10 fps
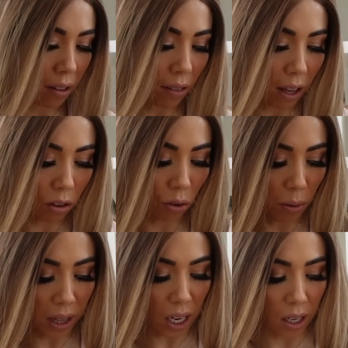And then they
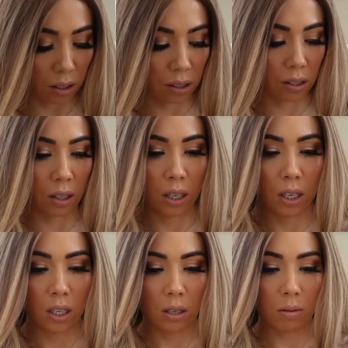threw in this,
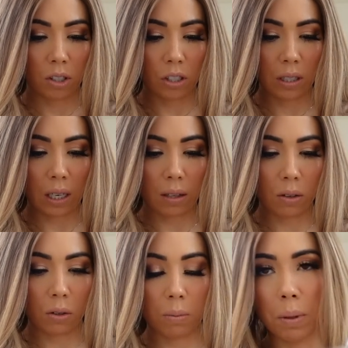which it's like a
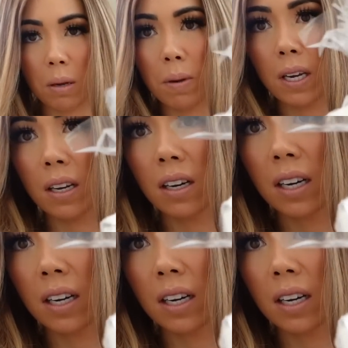little baby